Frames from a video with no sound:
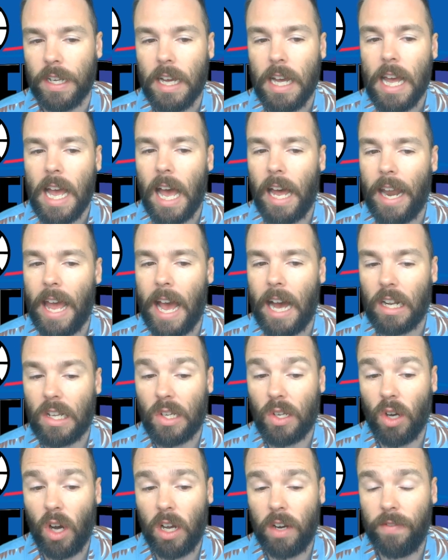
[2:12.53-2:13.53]
and
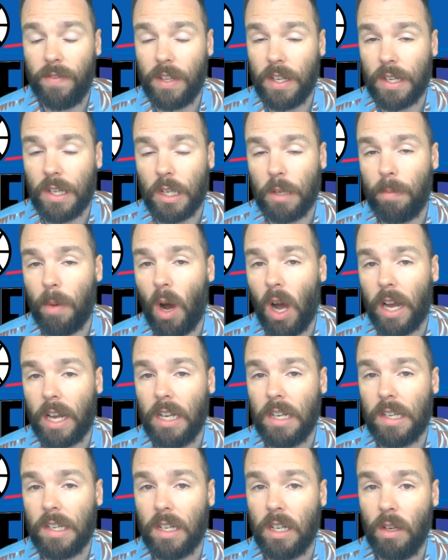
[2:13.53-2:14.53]
outside of this spike in
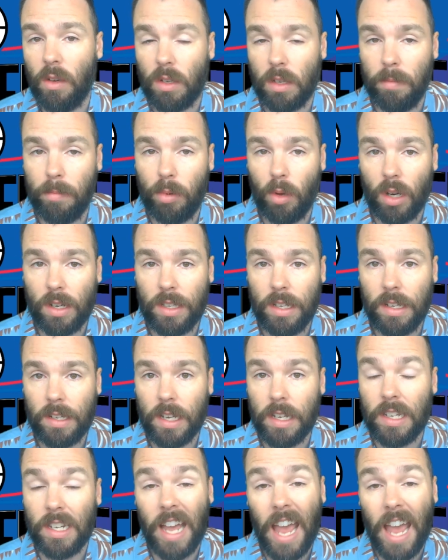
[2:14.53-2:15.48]
steals and blocks this season,